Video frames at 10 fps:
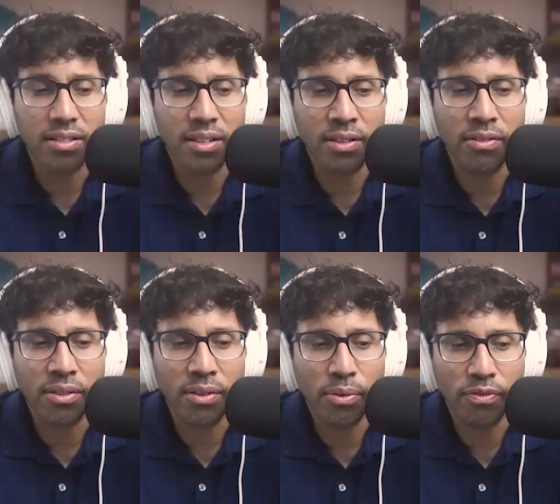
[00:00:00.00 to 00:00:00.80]

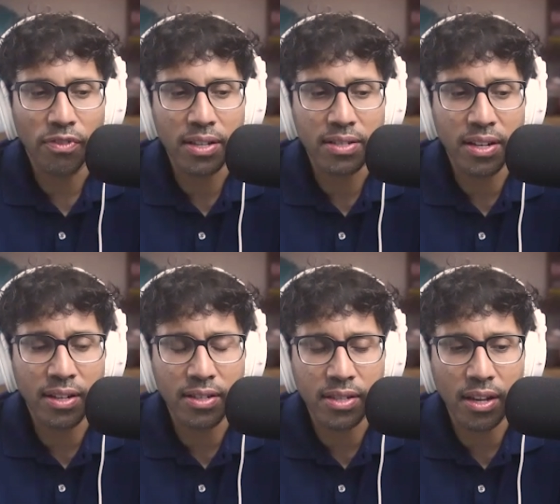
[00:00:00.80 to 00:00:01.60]
so
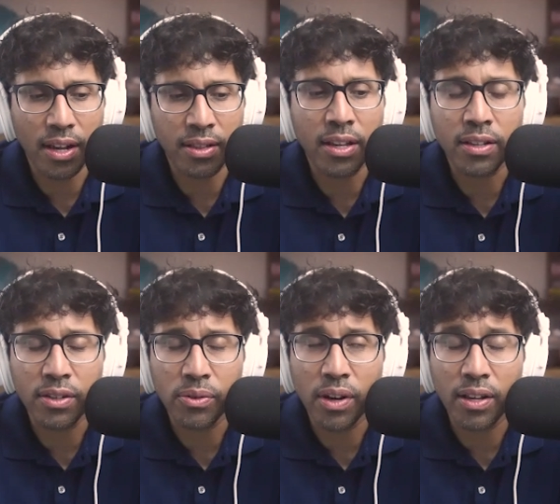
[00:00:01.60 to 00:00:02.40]
fascinating because I think
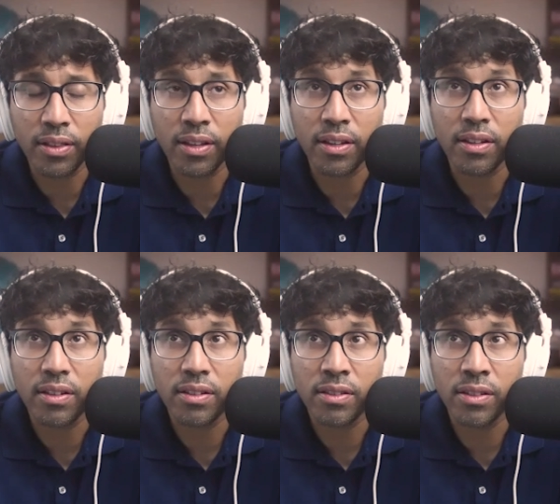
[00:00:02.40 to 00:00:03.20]
you're right. Like,
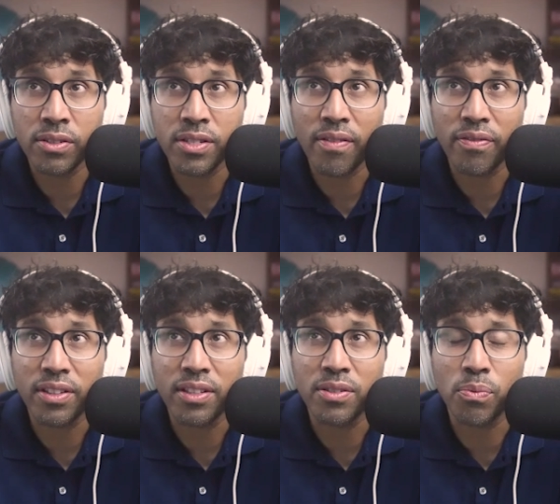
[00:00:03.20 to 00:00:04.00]
there's
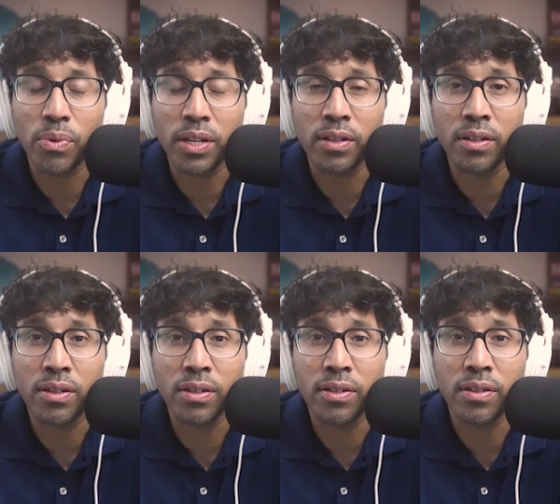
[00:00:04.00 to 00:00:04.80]
definitely this
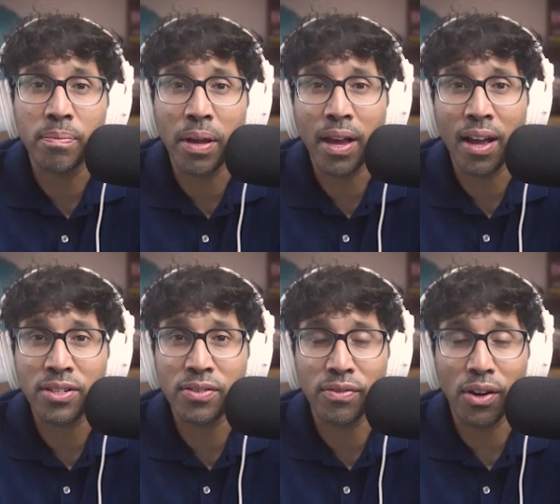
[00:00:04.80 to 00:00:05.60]
weird
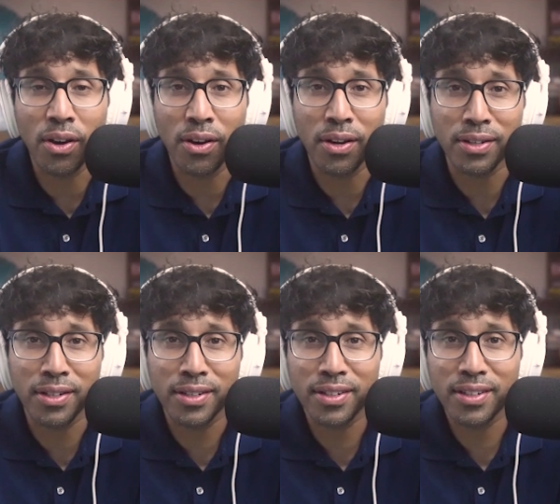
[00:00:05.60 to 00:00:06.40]
badge of
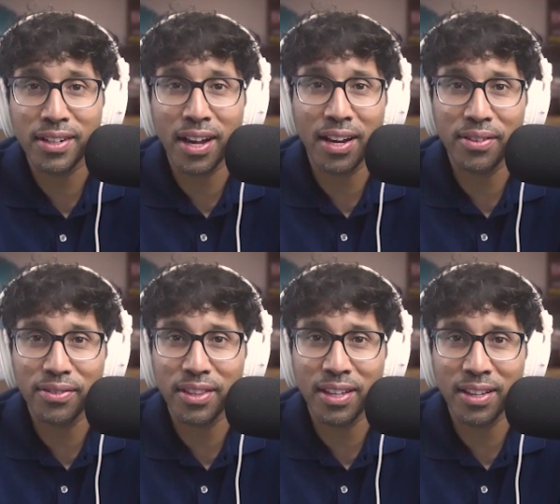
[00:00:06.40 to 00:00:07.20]
honor kind of
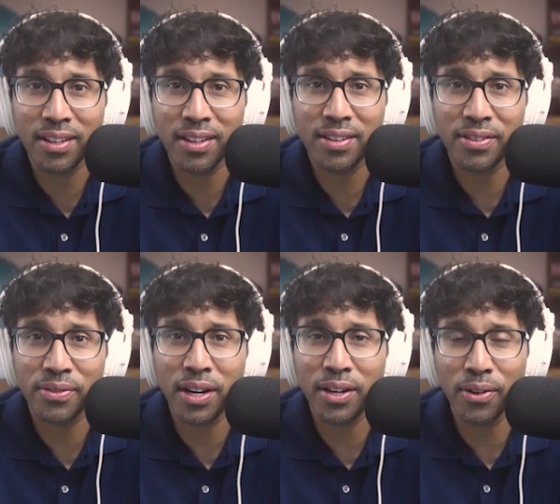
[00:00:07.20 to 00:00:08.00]
thing,
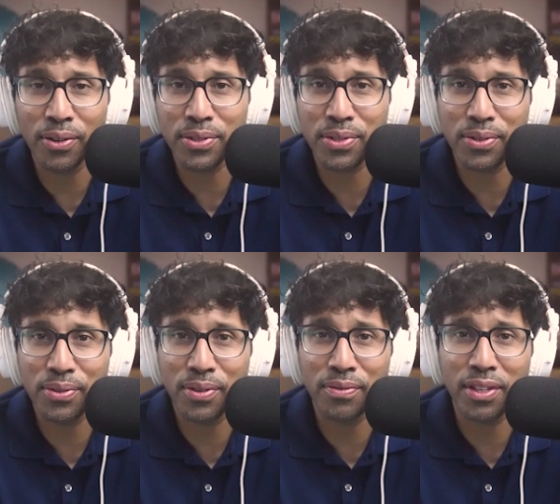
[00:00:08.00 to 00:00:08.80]
right?
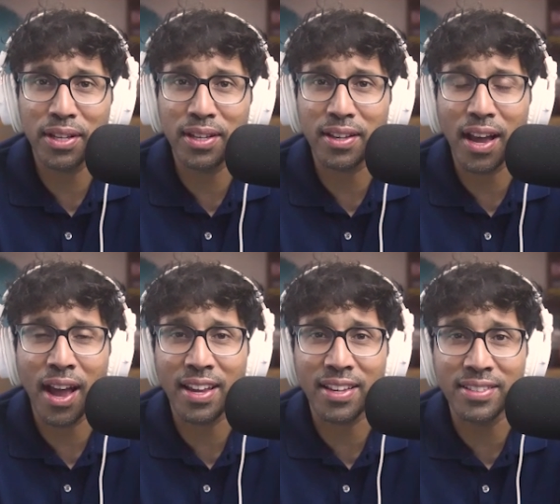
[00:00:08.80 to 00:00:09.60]
Also, of like,
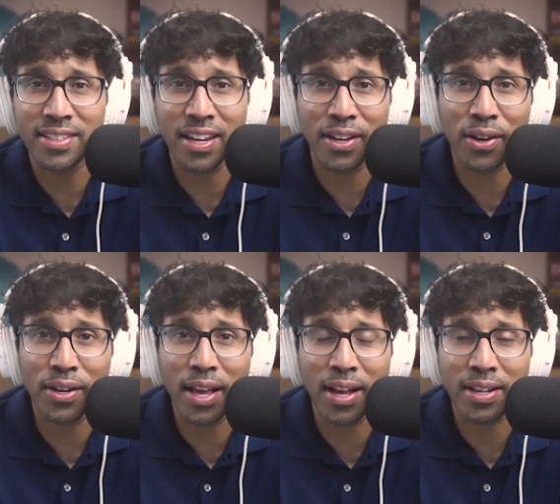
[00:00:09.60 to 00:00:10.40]
I can take
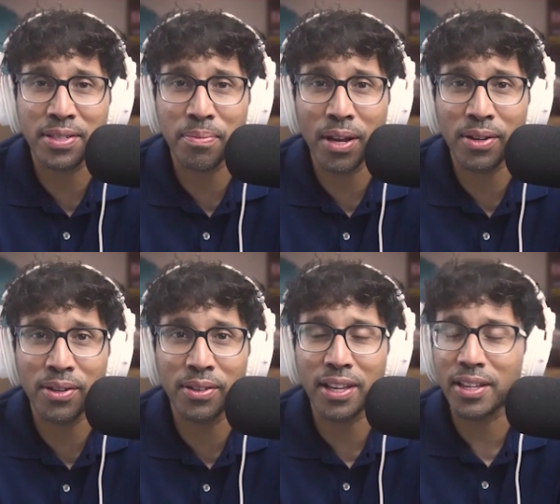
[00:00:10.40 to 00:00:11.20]
on X
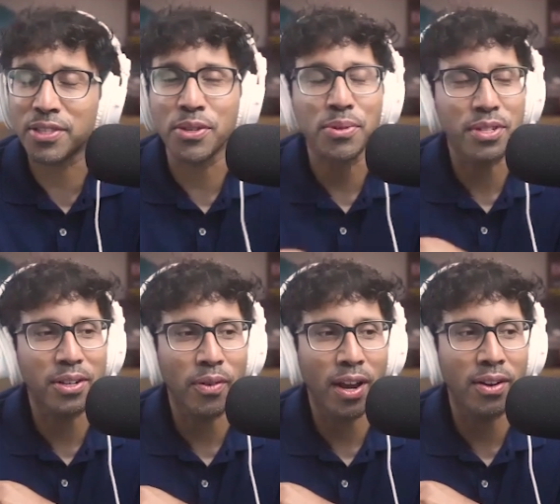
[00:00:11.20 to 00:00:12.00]
amount. Like, it's usually
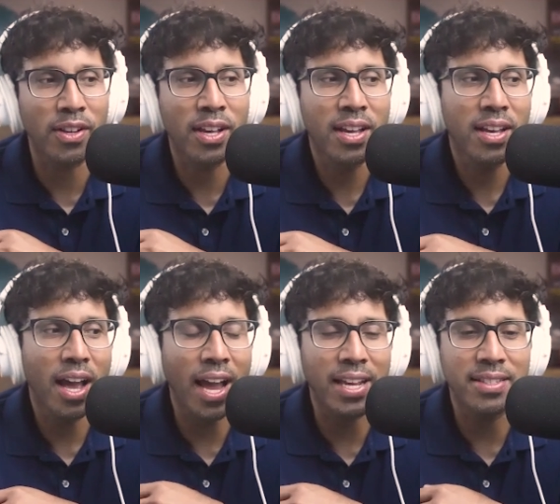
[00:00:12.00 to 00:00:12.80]
around,
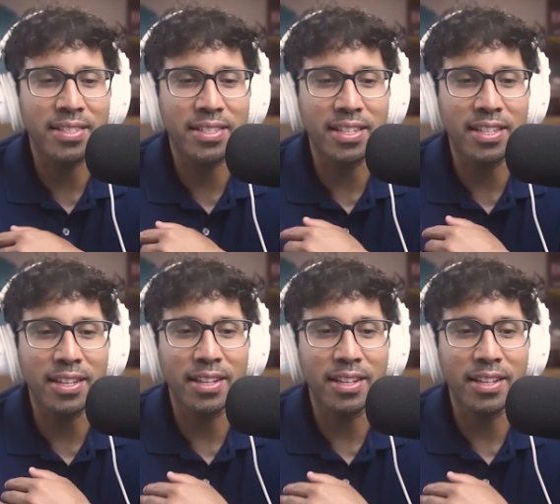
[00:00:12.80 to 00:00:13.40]
I can see